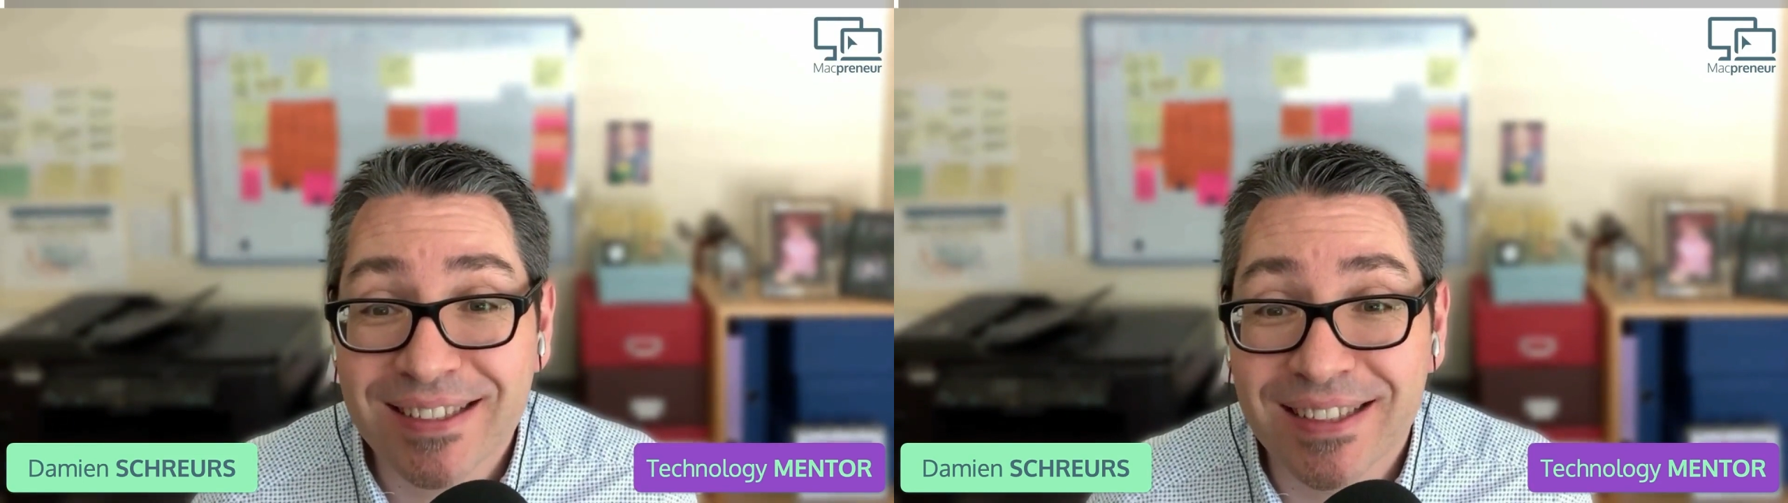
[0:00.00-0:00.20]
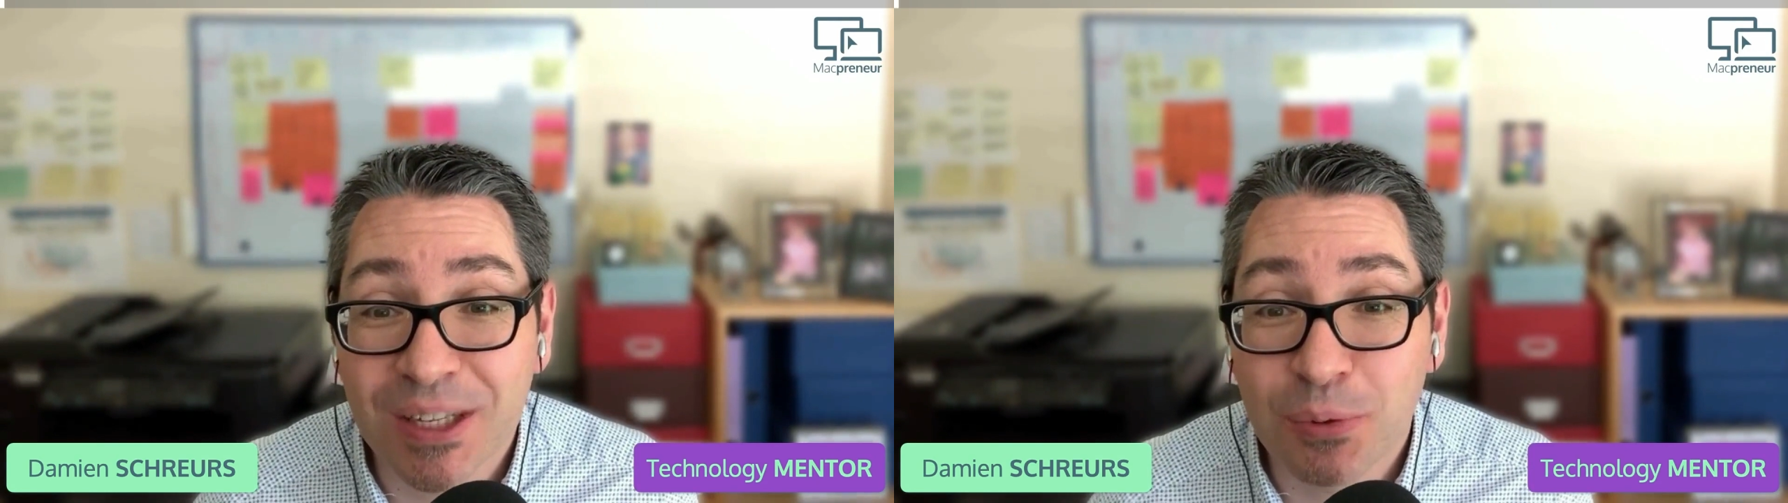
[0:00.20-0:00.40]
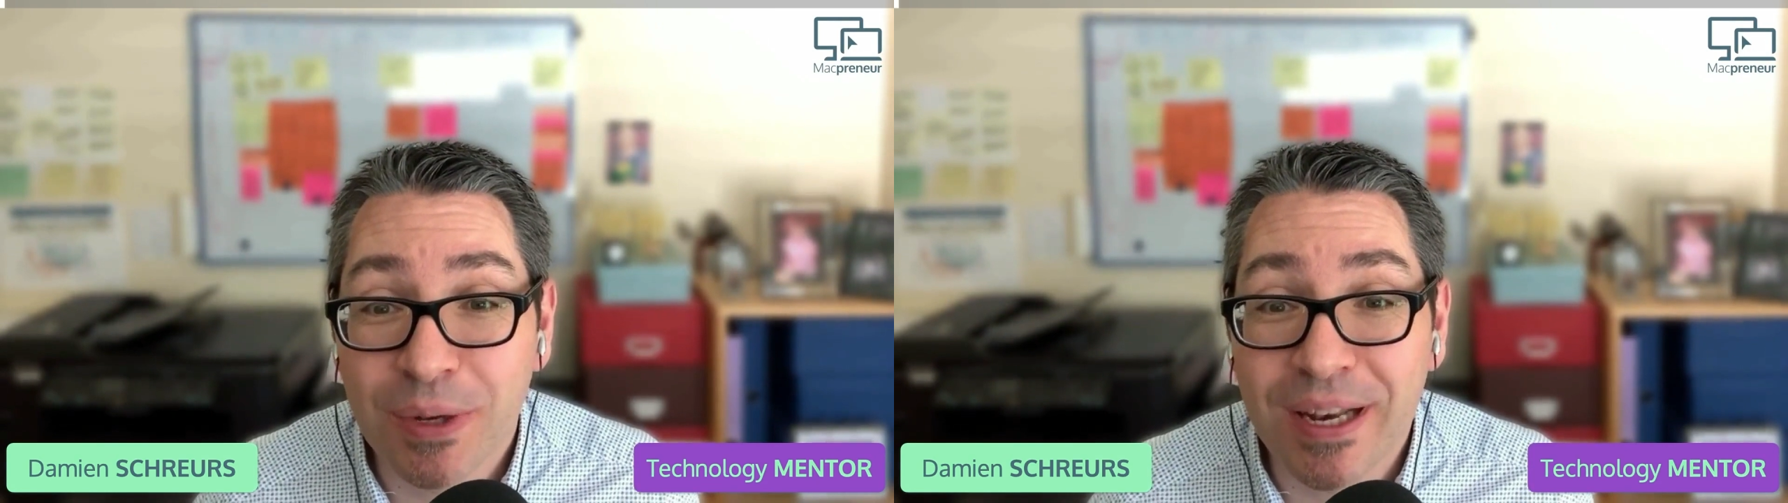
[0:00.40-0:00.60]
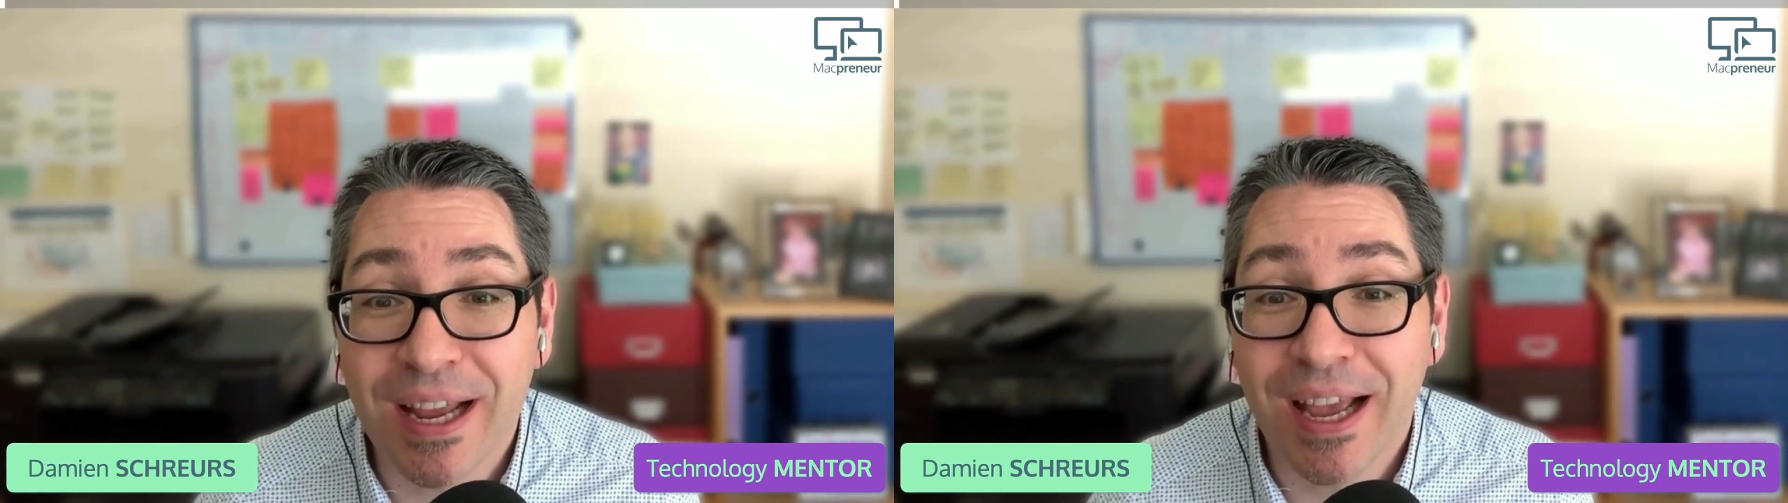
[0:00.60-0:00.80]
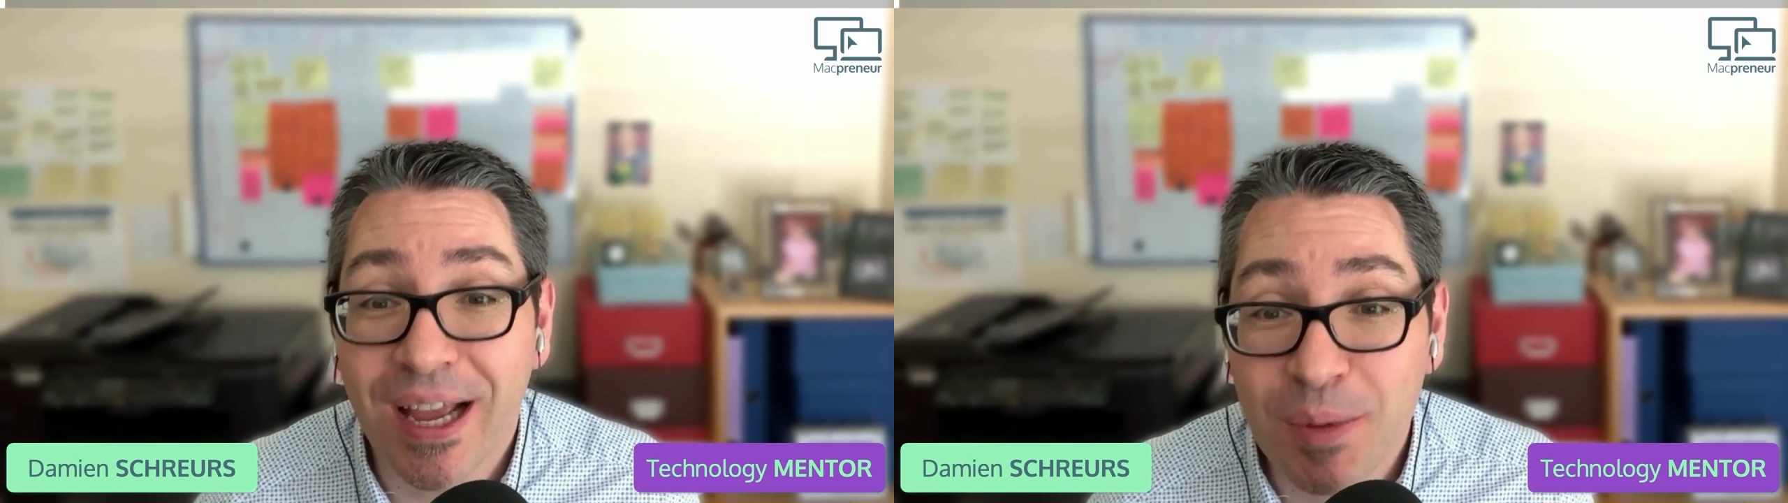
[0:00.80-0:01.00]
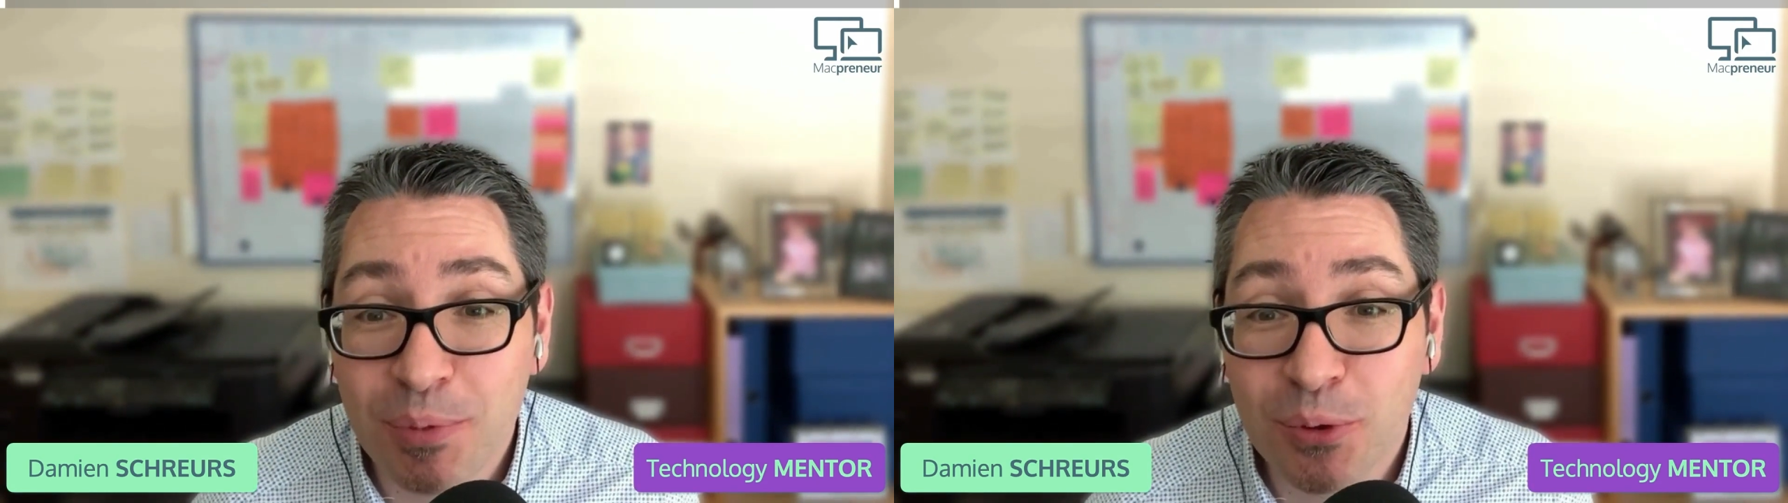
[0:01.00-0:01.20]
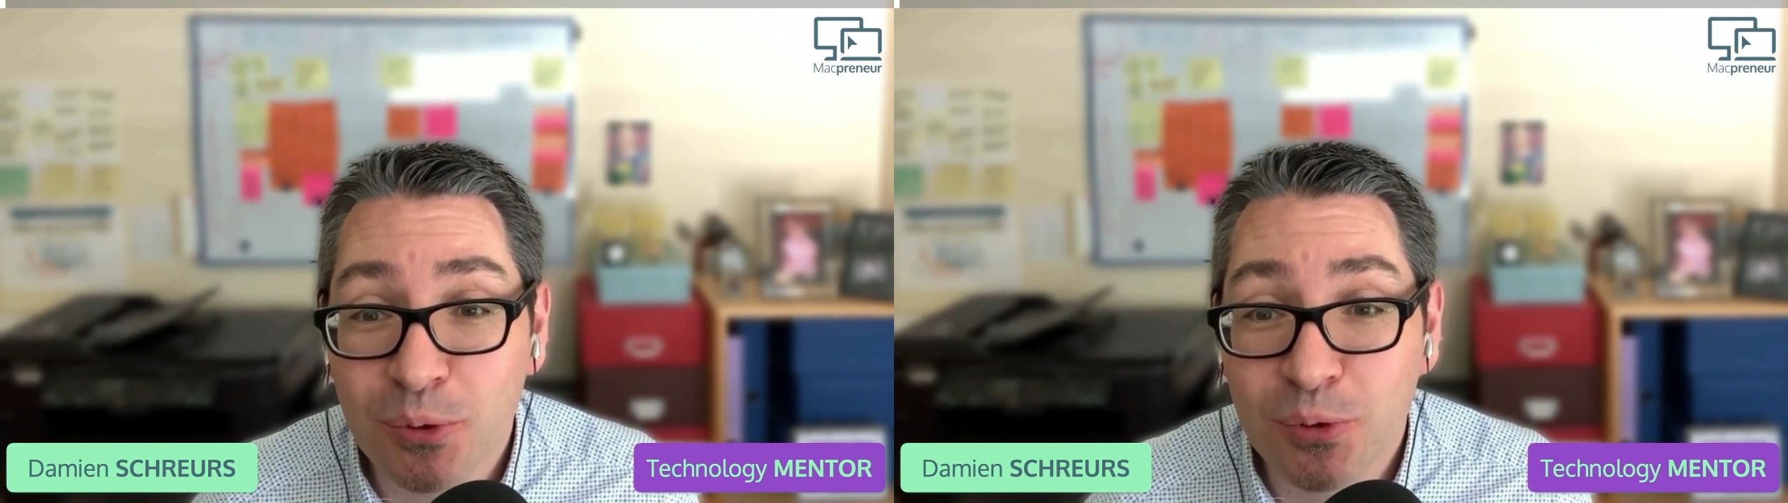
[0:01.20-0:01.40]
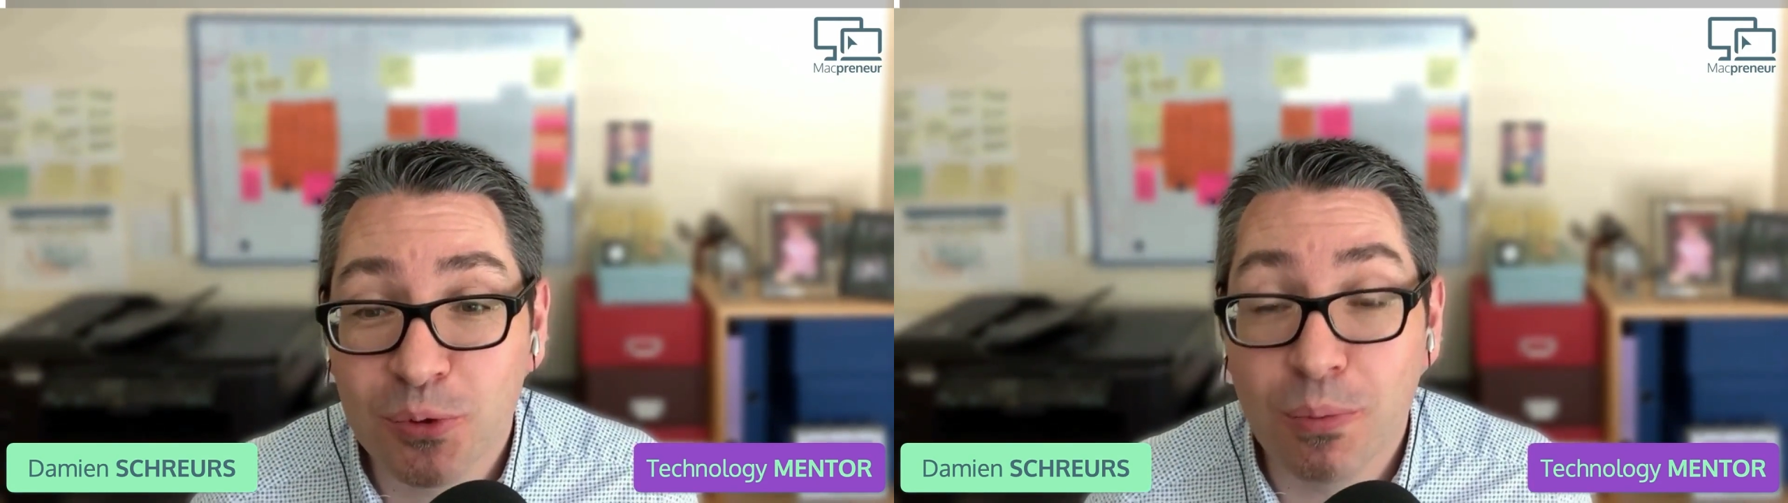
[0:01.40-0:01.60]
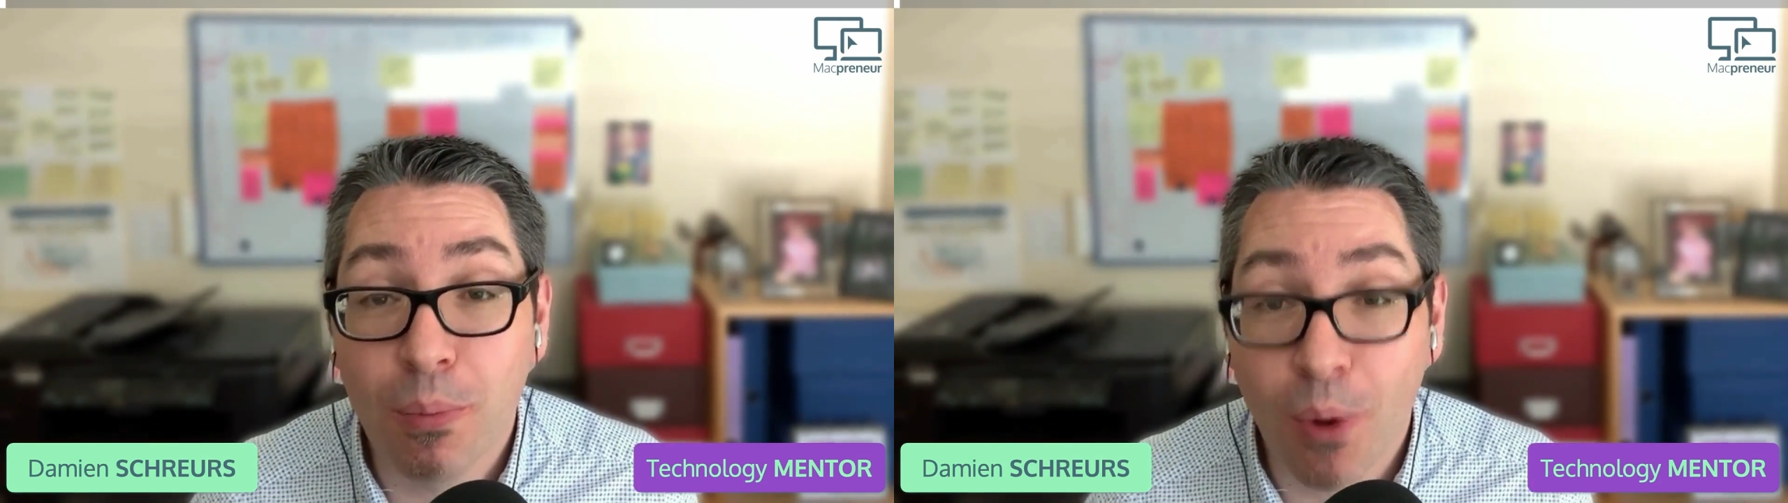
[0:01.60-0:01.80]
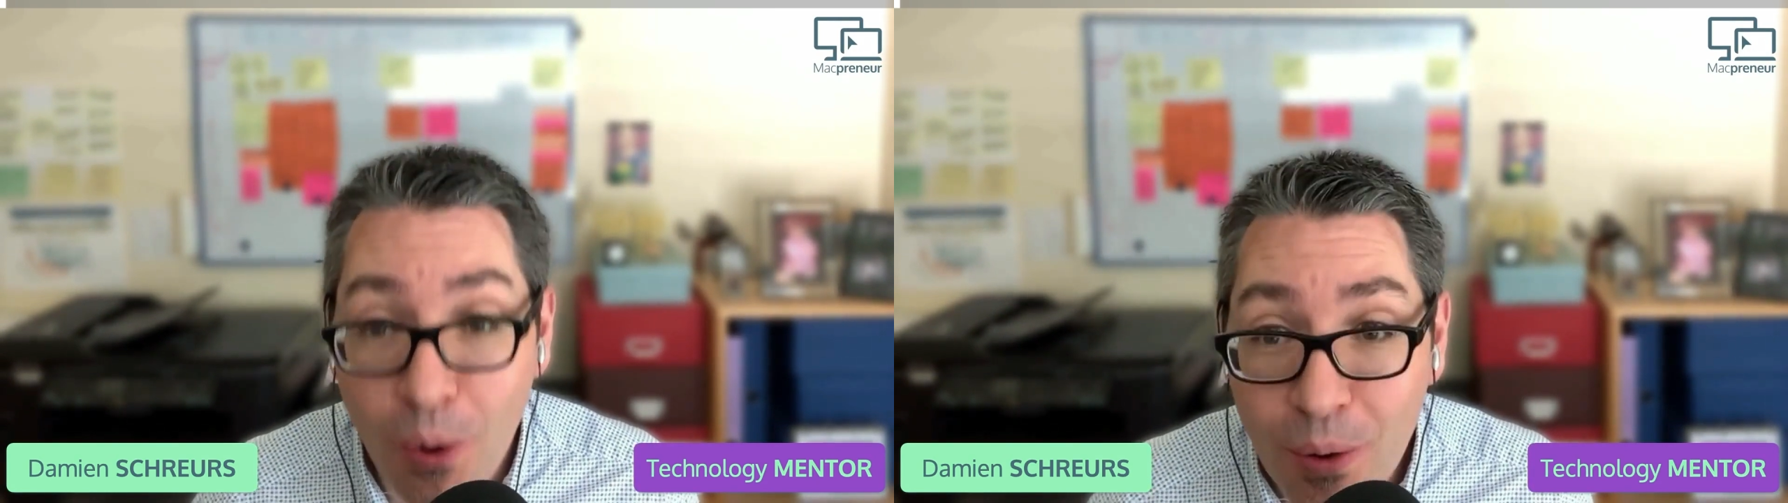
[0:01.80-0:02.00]
that will help you to do
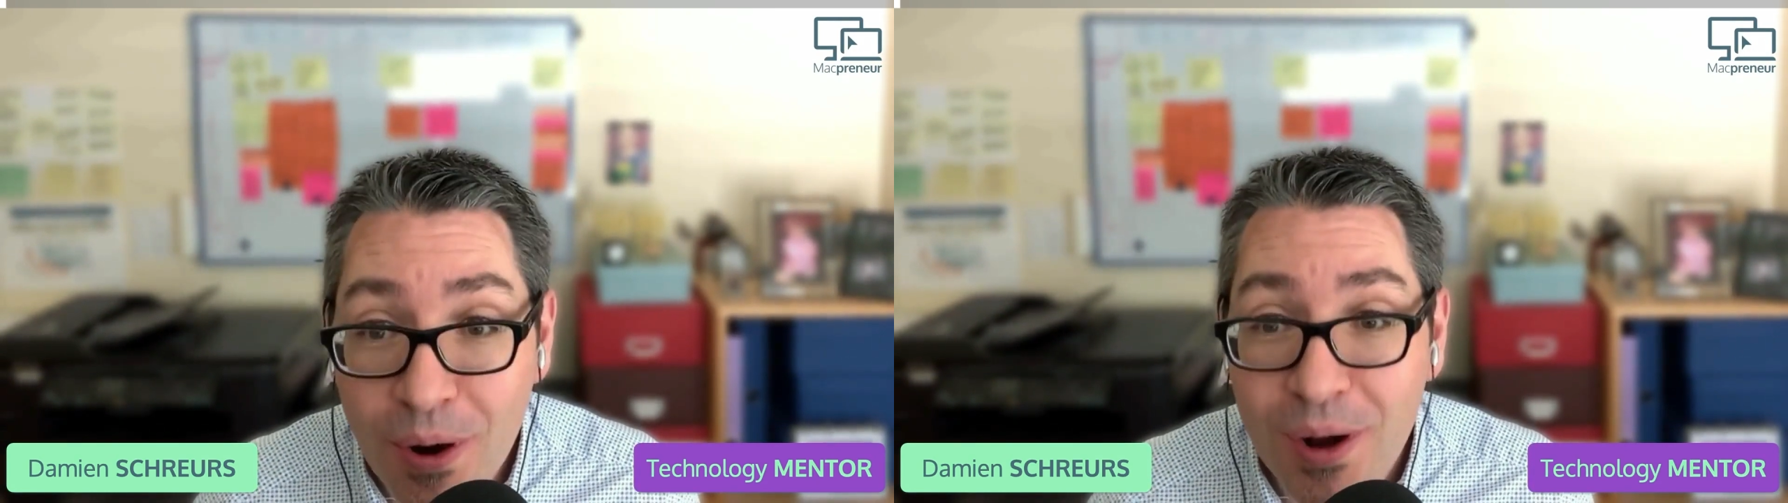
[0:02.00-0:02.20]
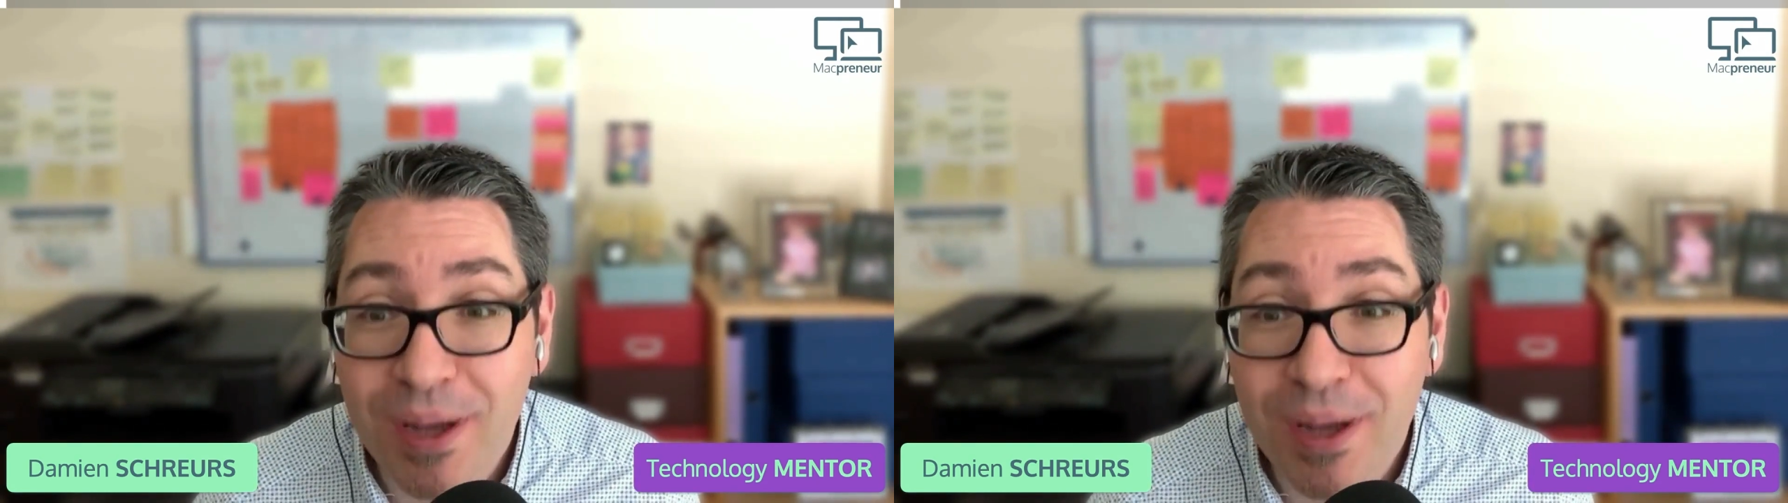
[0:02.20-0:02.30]
more